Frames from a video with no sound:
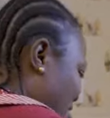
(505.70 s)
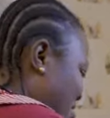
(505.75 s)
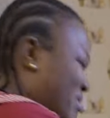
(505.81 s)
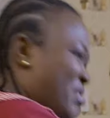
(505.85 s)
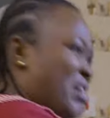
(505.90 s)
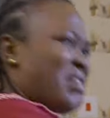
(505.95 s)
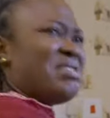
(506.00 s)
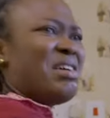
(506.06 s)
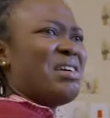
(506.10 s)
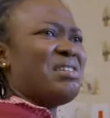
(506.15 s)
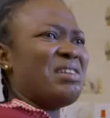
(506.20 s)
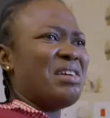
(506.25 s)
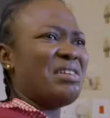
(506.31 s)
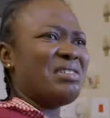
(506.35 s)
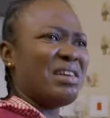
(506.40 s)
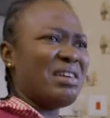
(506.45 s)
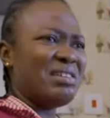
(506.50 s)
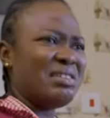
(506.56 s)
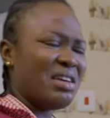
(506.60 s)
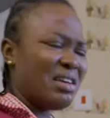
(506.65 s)

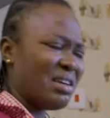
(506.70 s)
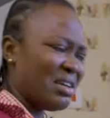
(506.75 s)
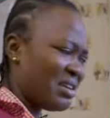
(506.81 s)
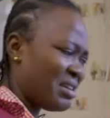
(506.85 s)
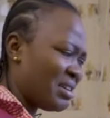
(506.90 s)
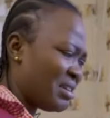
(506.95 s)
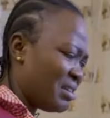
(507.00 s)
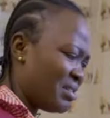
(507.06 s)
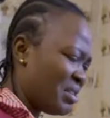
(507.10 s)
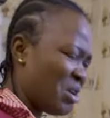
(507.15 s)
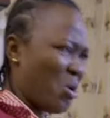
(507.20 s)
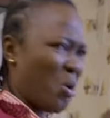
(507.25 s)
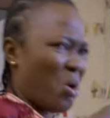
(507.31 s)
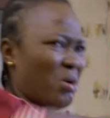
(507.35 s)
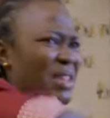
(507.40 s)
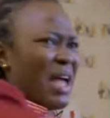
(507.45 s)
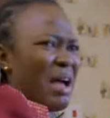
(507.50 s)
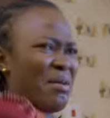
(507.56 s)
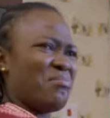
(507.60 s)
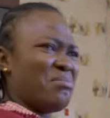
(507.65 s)
Nye. They
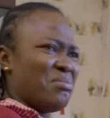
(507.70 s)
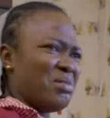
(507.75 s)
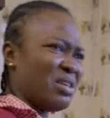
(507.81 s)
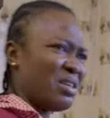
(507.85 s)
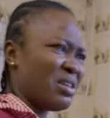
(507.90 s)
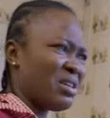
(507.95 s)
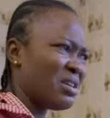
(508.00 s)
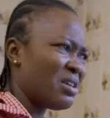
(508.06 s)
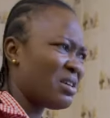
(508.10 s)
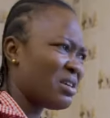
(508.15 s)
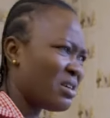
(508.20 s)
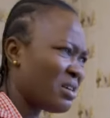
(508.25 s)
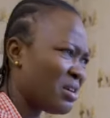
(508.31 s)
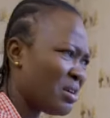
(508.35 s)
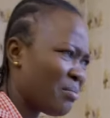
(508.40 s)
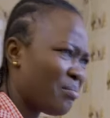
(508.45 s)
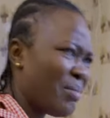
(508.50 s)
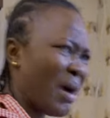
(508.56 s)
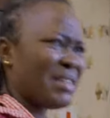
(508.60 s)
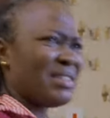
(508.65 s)
order me.
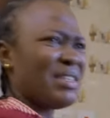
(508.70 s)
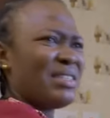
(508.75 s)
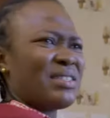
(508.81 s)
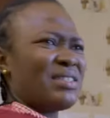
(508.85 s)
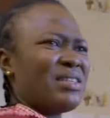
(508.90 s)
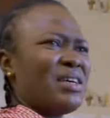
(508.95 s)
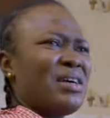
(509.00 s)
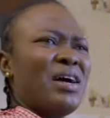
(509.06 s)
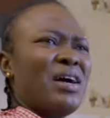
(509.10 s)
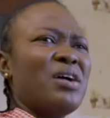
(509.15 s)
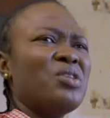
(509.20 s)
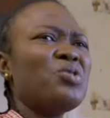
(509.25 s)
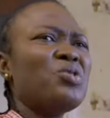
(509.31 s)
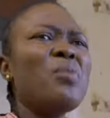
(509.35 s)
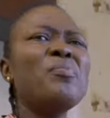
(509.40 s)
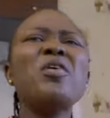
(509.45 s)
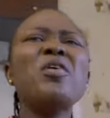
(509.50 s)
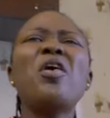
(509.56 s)
By this, not be